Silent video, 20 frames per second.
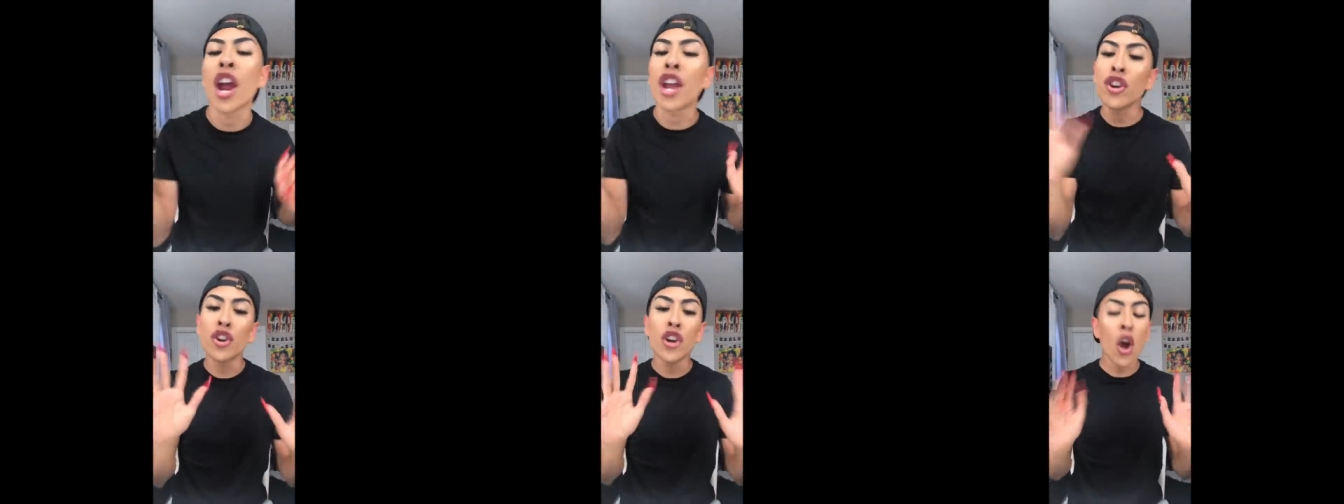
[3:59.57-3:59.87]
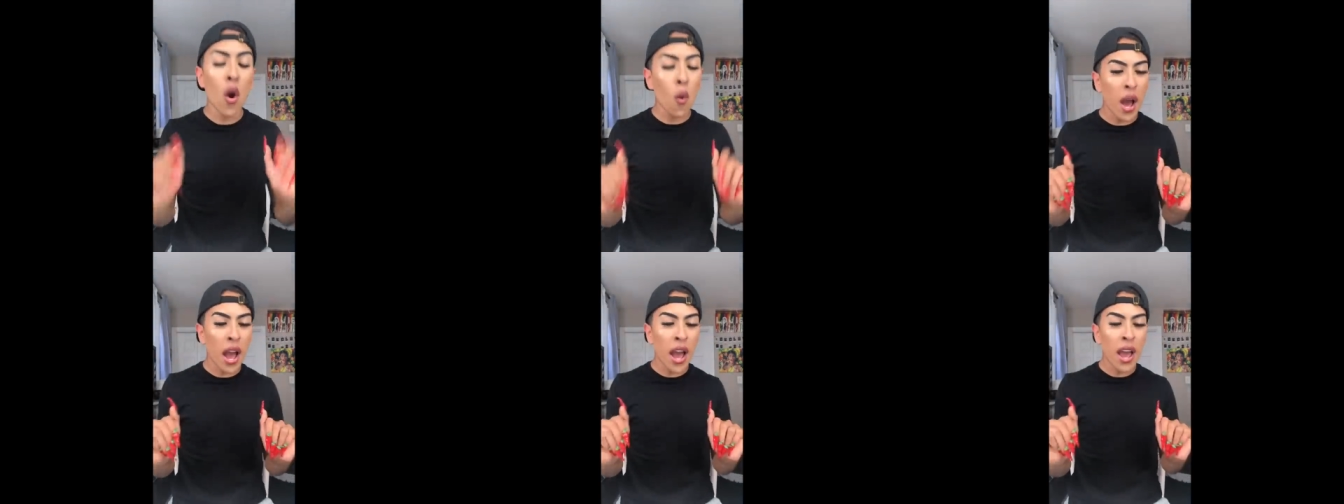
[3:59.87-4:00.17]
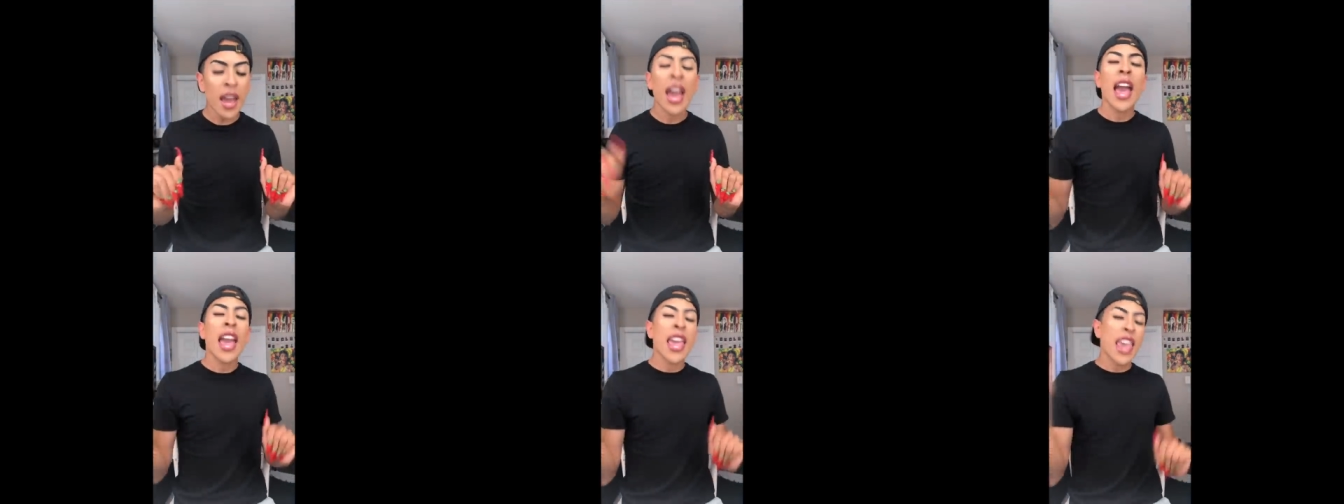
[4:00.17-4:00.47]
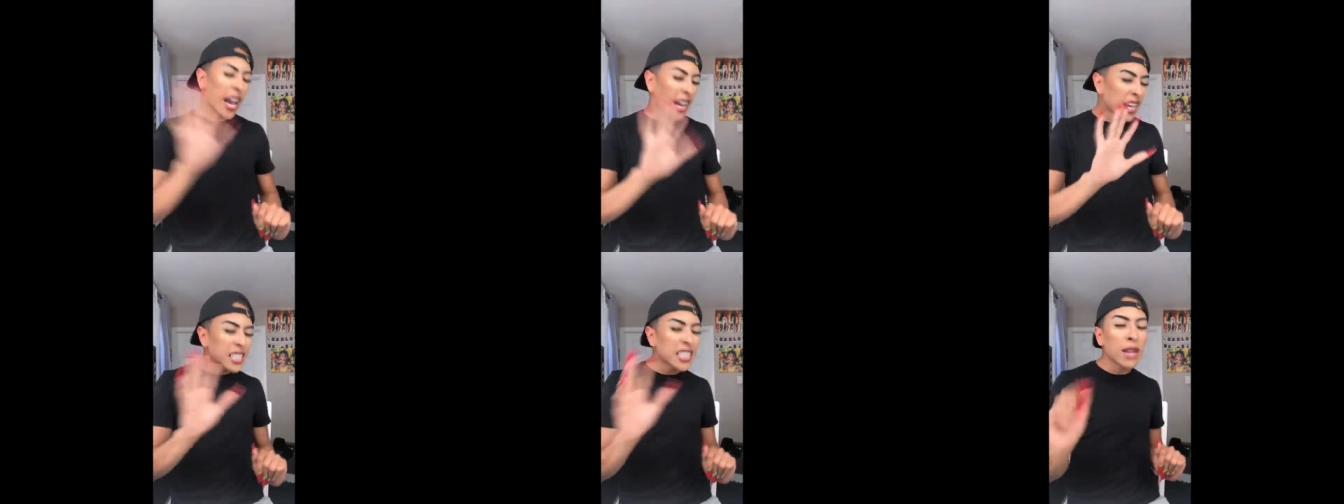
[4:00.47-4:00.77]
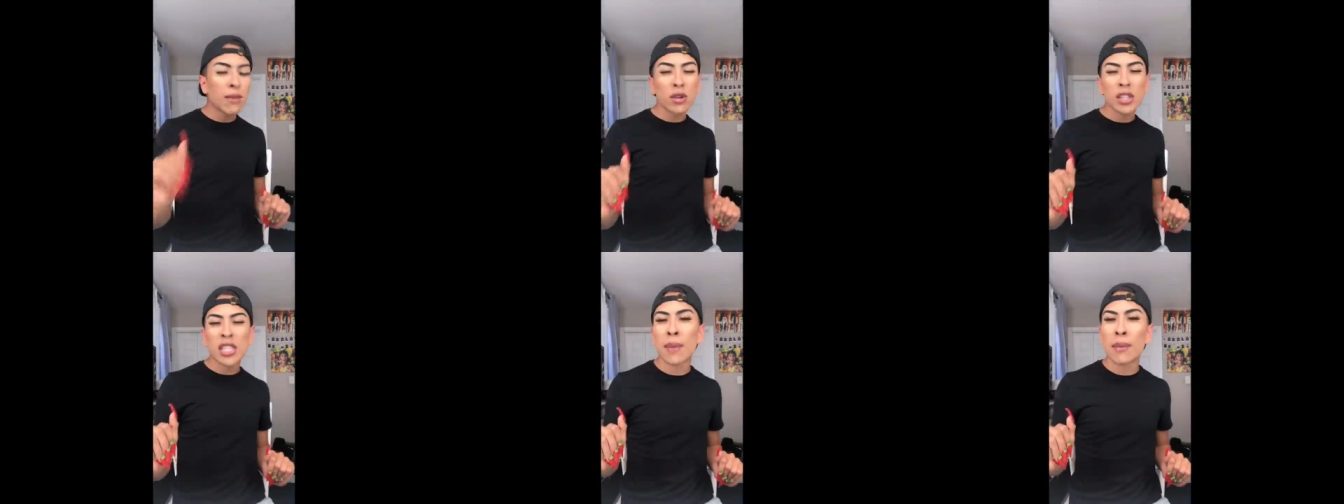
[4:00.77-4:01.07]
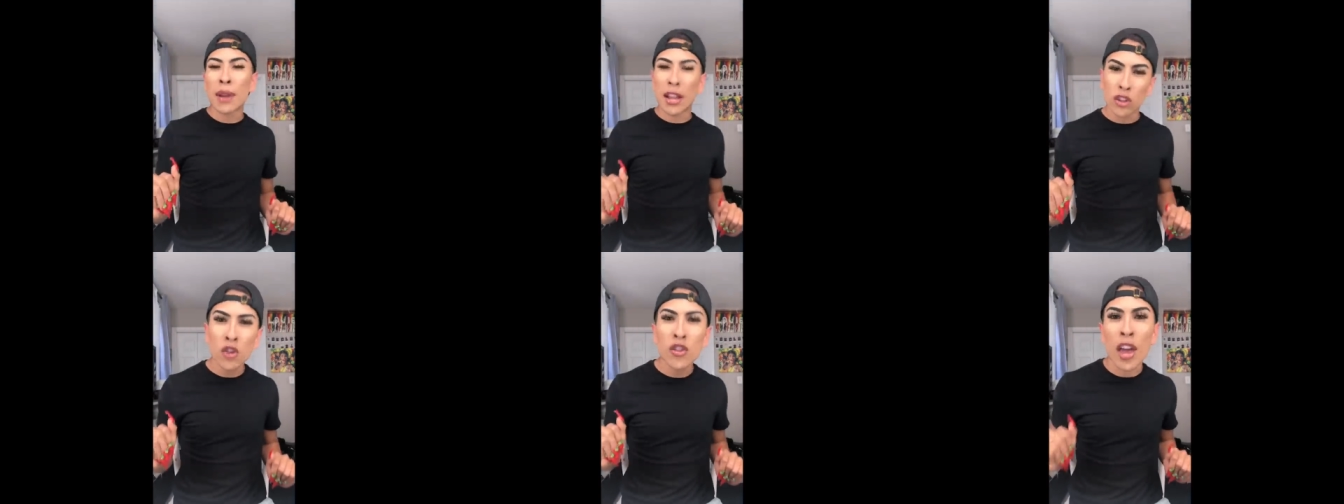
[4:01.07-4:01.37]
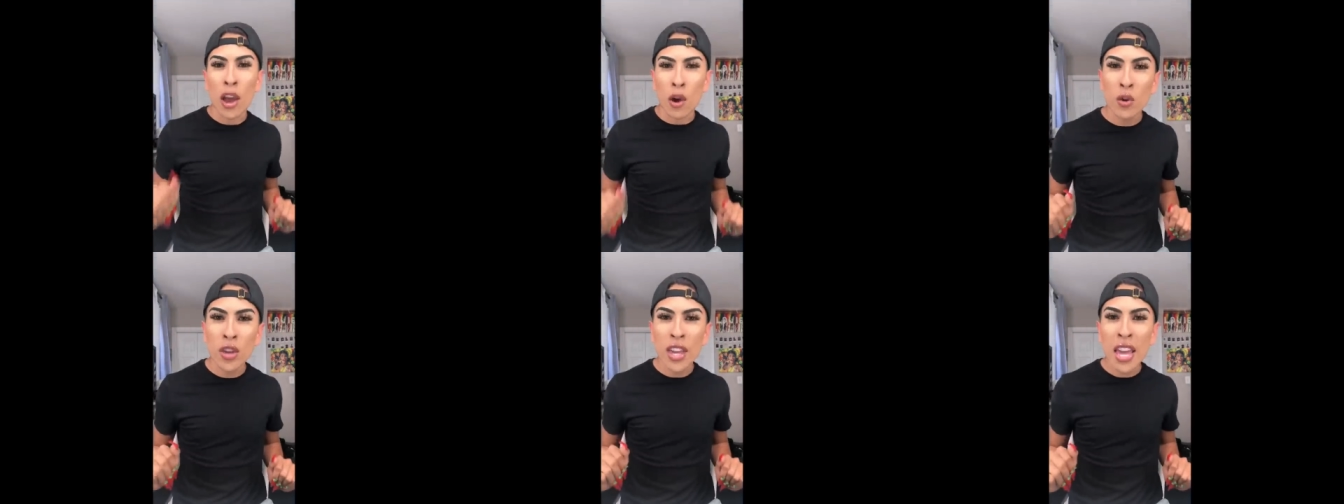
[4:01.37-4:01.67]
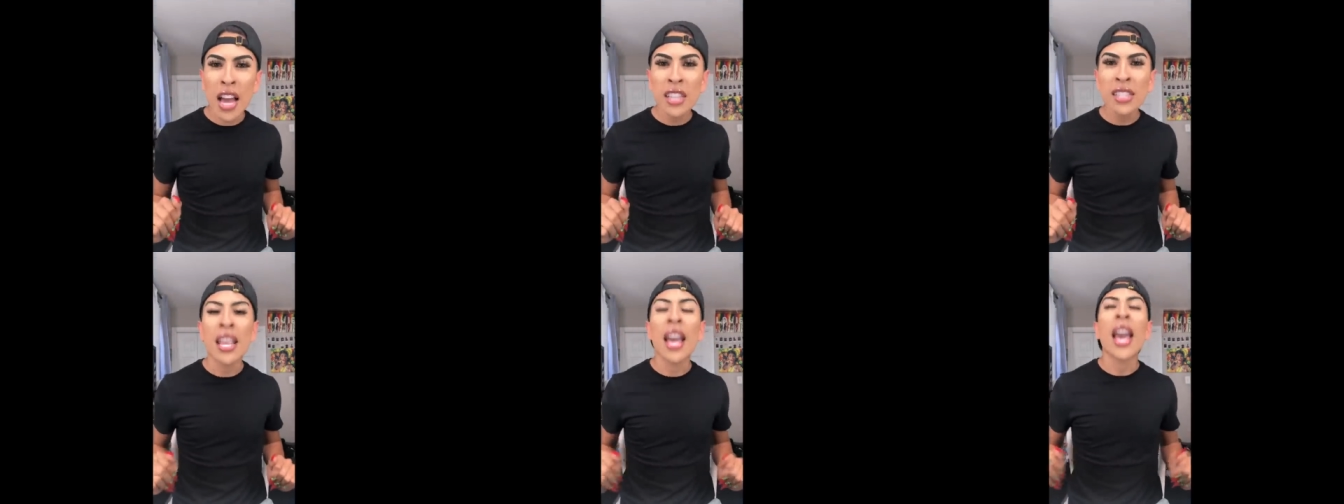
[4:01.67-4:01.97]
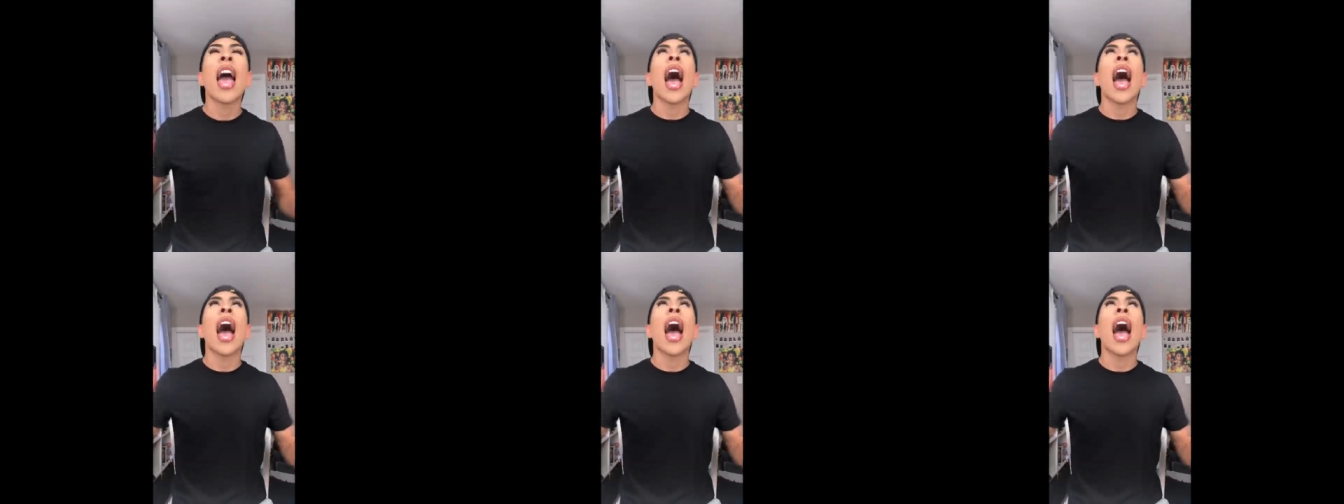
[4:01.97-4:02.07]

And you know what? Ya que estamos hablando de uñas,